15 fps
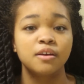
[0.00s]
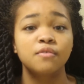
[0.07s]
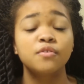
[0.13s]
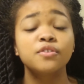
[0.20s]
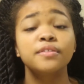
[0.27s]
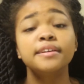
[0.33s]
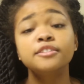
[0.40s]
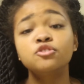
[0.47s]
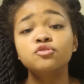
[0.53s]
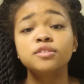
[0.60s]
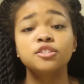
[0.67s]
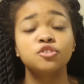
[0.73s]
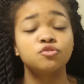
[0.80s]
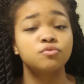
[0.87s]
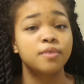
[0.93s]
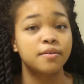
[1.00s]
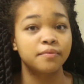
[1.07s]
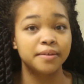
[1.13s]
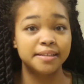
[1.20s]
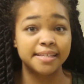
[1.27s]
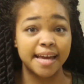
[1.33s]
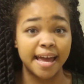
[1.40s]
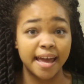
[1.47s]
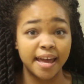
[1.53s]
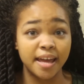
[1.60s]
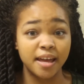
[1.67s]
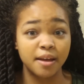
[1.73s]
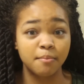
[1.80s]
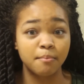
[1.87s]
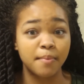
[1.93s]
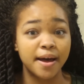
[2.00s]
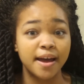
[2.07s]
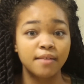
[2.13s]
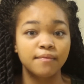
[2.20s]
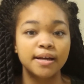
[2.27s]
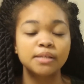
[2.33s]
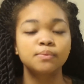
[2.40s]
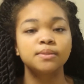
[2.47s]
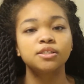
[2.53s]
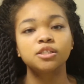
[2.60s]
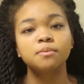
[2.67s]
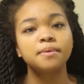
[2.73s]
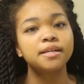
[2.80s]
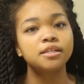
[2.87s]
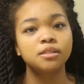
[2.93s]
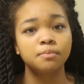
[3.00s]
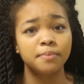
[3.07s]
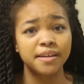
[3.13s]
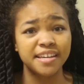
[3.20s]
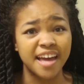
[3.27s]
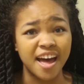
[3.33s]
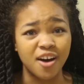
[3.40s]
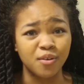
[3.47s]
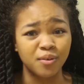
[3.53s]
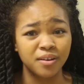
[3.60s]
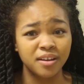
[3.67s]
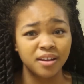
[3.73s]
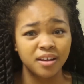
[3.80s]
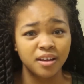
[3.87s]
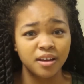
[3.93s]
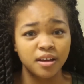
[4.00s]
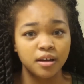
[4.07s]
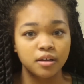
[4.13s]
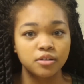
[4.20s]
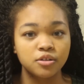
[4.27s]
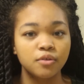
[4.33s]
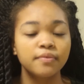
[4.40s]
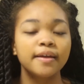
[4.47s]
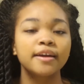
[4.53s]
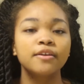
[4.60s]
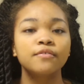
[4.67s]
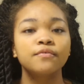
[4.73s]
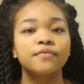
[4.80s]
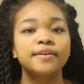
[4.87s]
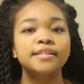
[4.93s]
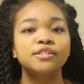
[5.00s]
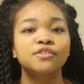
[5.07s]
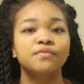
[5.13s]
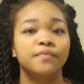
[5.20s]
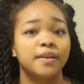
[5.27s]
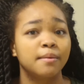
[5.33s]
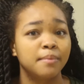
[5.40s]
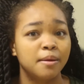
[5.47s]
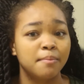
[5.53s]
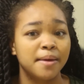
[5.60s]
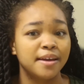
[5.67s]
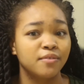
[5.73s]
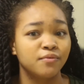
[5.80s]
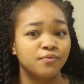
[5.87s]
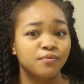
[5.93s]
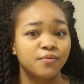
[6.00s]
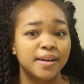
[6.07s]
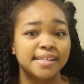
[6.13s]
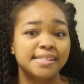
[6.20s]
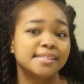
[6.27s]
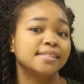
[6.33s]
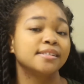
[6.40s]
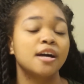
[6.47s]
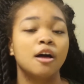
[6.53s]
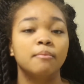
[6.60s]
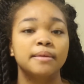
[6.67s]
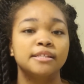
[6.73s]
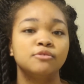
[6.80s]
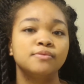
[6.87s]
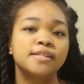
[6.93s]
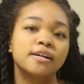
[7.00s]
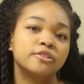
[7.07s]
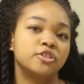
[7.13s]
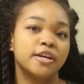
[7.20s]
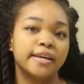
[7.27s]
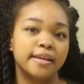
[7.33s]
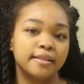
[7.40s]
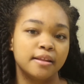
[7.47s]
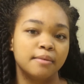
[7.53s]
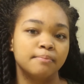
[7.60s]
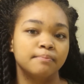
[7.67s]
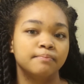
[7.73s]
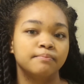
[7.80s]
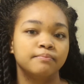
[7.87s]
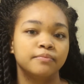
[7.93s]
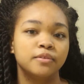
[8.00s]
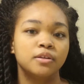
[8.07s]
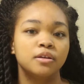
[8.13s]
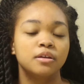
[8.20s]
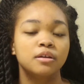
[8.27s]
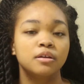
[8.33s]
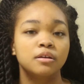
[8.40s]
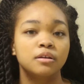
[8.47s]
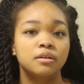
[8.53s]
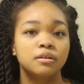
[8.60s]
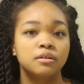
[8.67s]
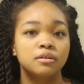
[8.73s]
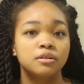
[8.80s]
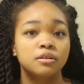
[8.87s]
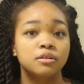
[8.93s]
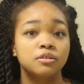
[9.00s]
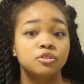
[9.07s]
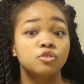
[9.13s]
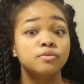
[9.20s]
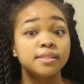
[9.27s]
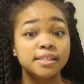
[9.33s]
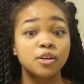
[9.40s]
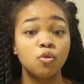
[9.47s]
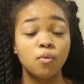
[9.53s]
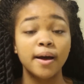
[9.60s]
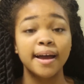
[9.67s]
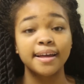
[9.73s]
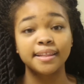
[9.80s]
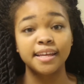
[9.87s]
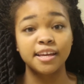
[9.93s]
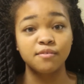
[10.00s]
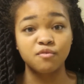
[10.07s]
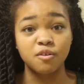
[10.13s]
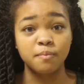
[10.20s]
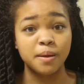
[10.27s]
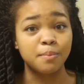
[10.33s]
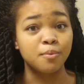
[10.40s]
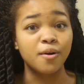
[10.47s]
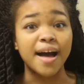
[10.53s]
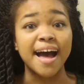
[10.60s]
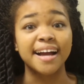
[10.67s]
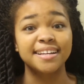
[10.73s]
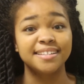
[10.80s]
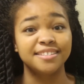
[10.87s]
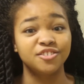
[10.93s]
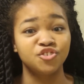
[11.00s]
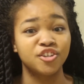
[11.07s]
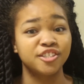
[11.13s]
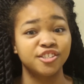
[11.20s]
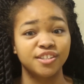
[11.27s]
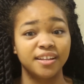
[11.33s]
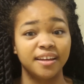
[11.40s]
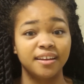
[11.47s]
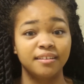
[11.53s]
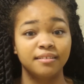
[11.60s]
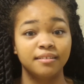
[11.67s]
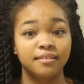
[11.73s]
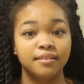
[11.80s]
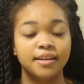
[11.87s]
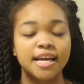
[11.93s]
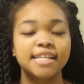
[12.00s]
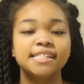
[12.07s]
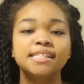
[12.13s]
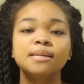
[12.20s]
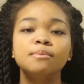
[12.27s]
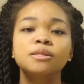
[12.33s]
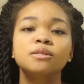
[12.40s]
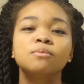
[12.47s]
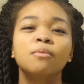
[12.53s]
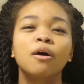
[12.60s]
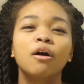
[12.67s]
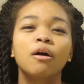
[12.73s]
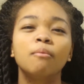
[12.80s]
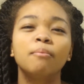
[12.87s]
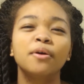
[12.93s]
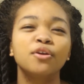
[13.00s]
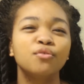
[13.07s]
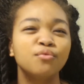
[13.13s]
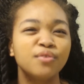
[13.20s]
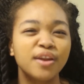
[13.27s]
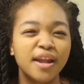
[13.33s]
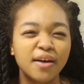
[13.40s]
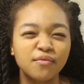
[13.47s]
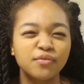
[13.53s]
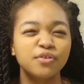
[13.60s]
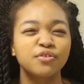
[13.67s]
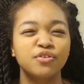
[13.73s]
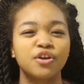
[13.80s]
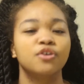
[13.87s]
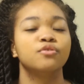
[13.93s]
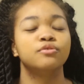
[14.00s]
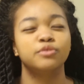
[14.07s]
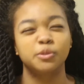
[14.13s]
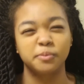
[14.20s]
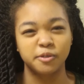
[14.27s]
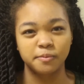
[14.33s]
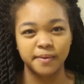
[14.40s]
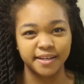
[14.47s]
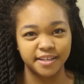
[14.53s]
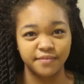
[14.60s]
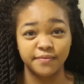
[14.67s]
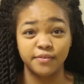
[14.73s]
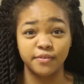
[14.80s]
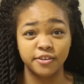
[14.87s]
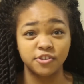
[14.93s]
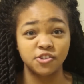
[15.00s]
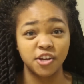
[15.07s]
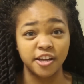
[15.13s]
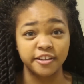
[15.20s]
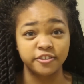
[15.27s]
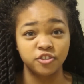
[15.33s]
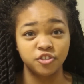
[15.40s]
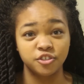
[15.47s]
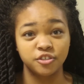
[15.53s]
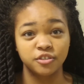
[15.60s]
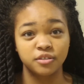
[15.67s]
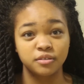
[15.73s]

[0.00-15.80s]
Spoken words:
For things you could do every day, my advice would just be to speak out. Don't let your friends or family make racist comments without checking them. Don't sit quietly while people act unjustly. It seems small, but you never know whose perspective you can change.